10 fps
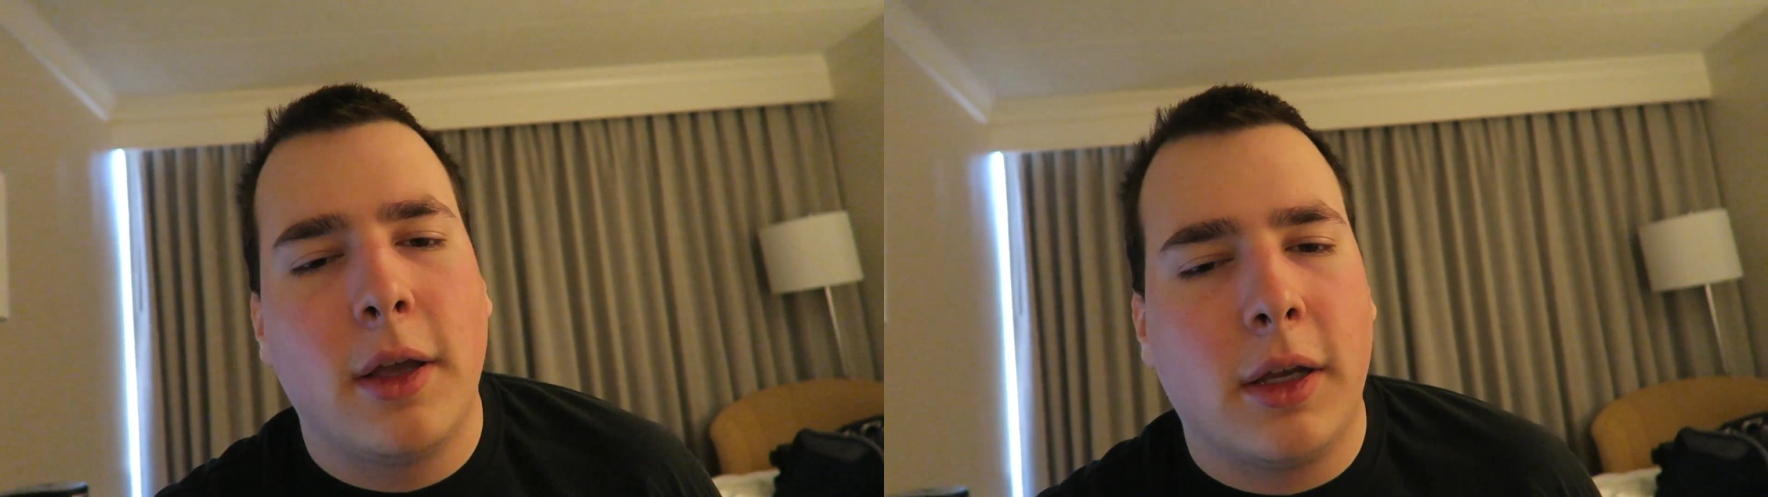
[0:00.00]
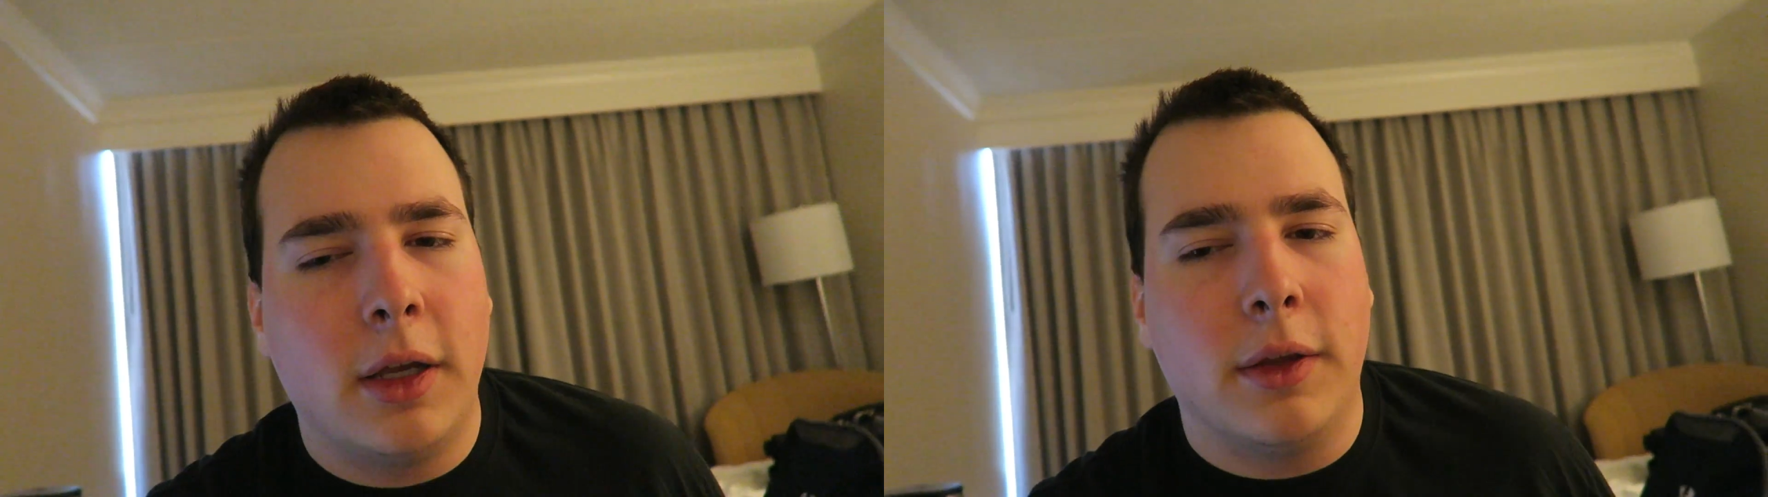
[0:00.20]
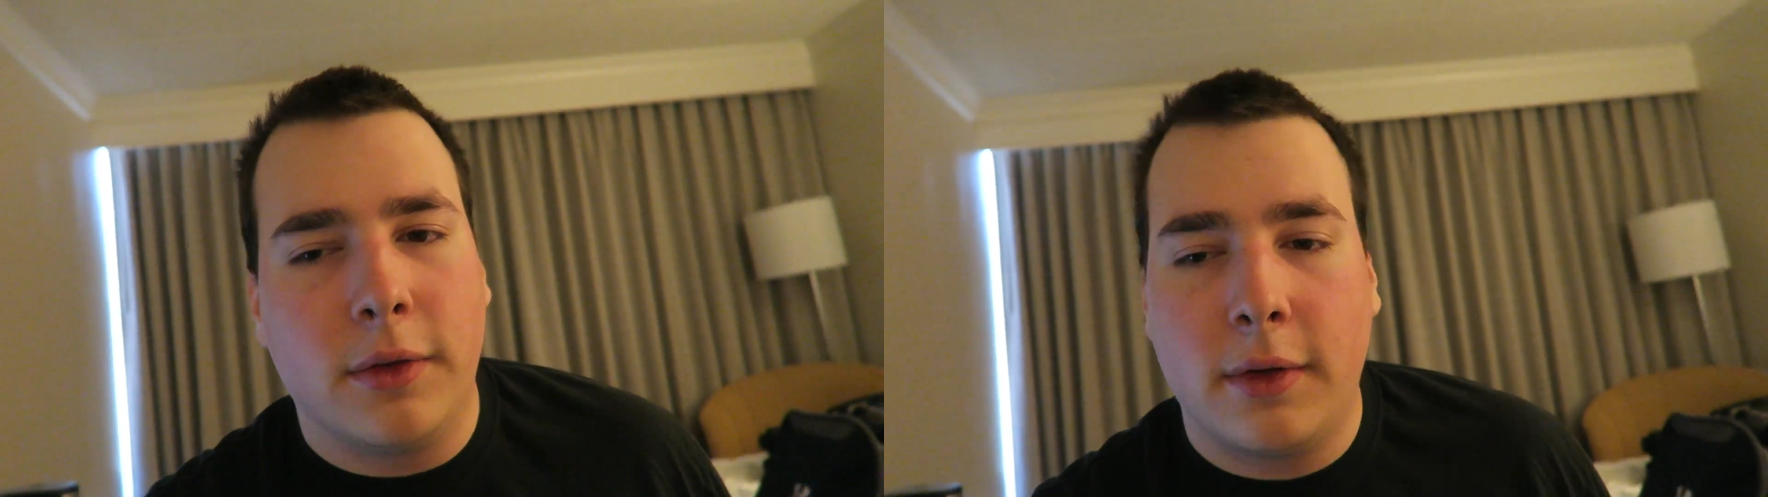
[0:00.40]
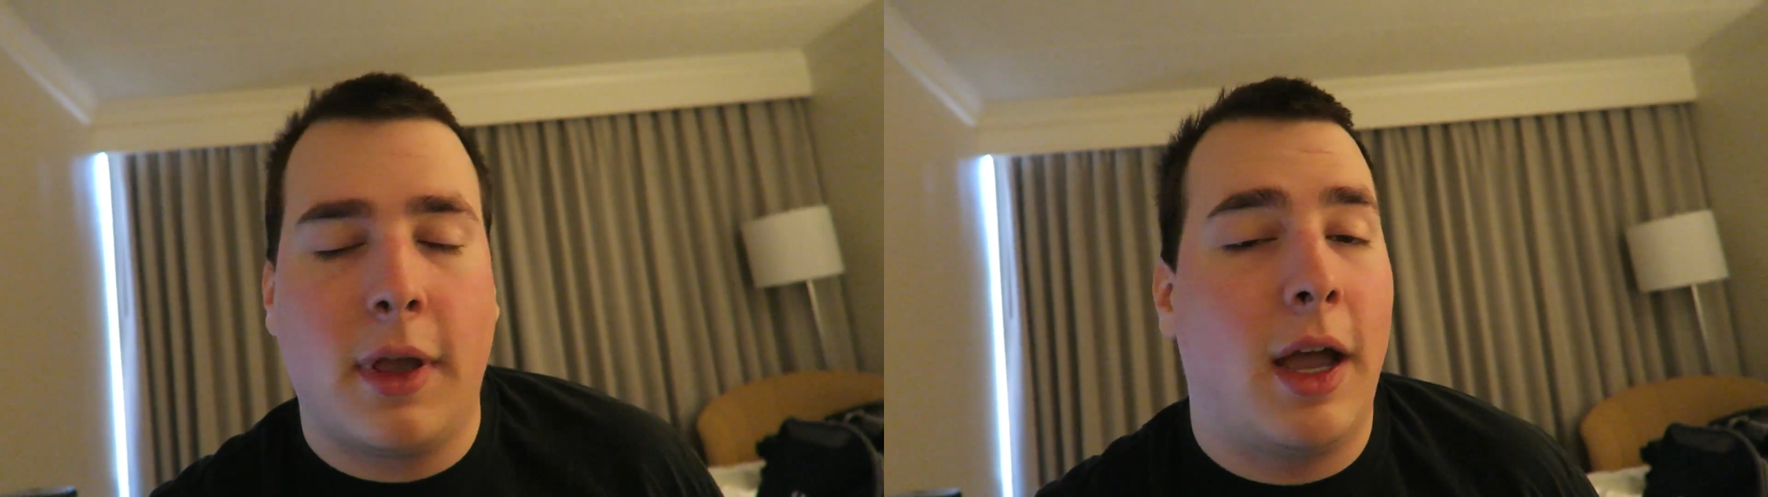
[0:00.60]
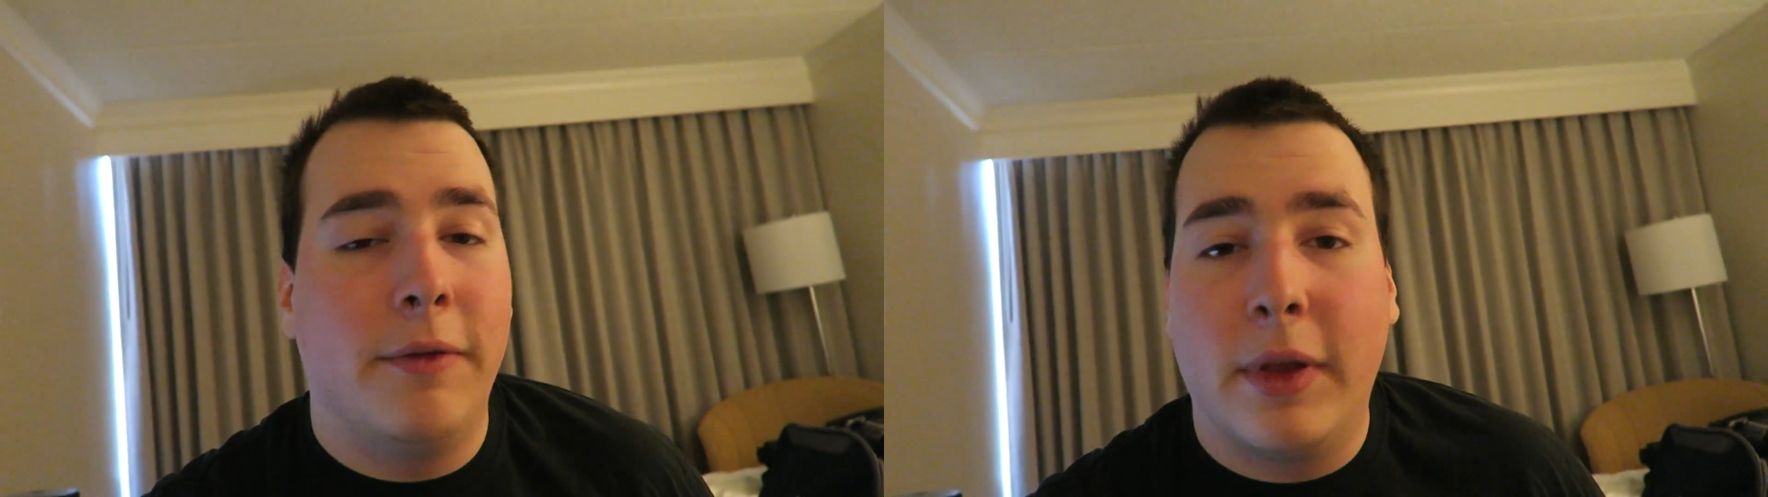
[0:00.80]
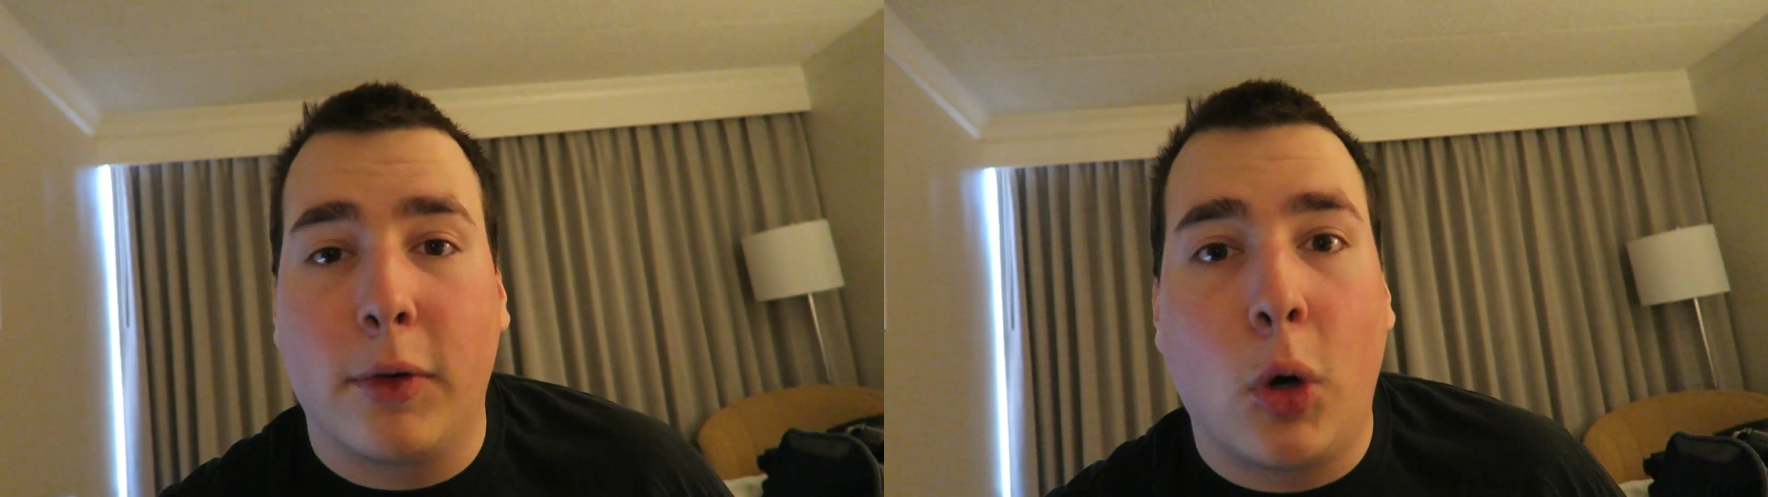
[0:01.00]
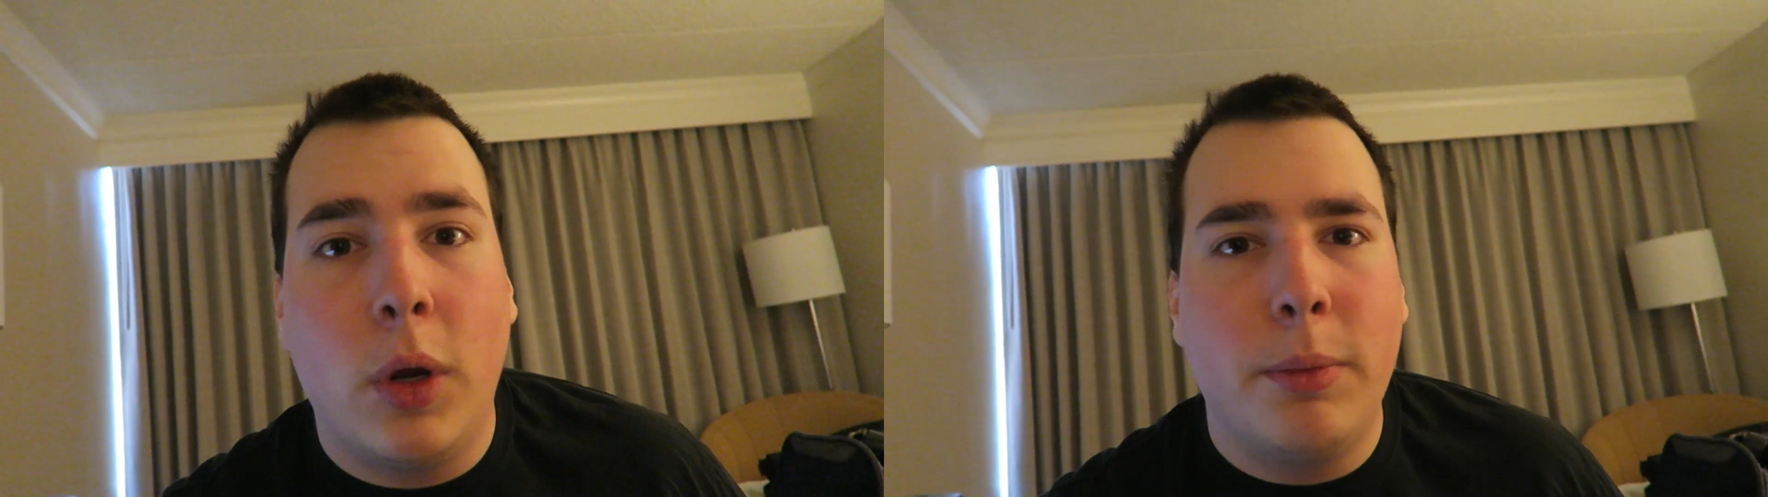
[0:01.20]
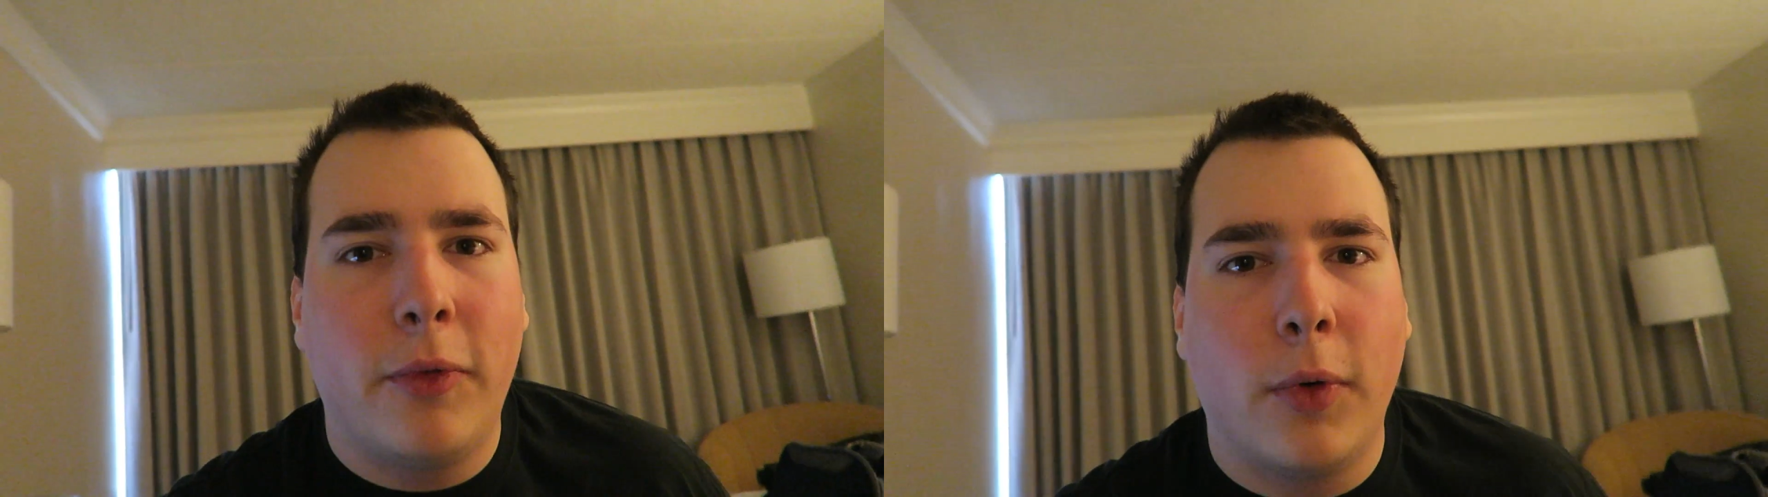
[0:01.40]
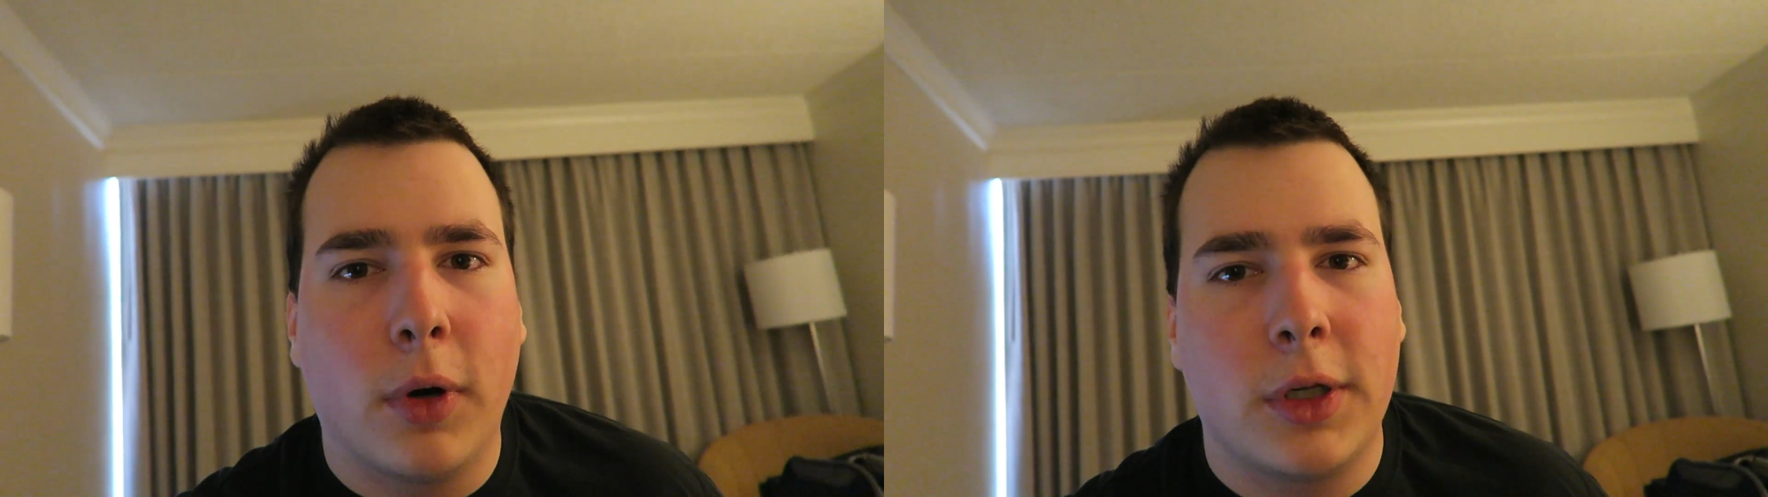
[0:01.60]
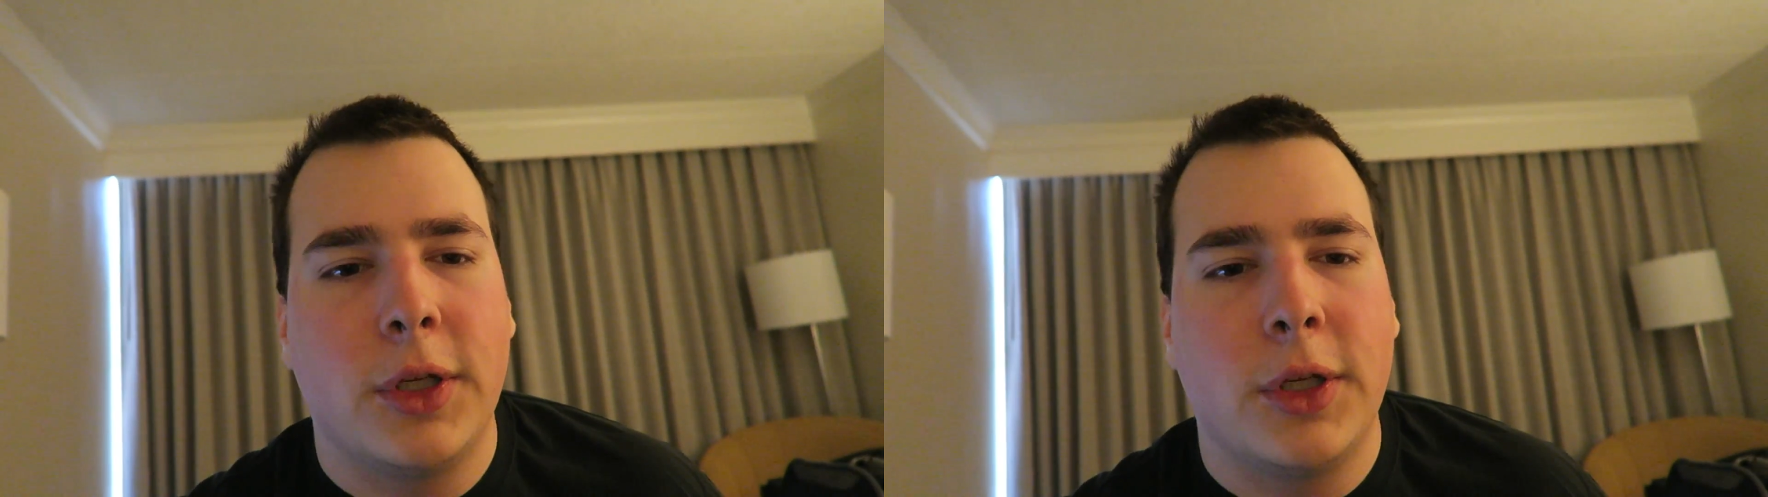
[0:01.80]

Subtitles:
because I've never quit before.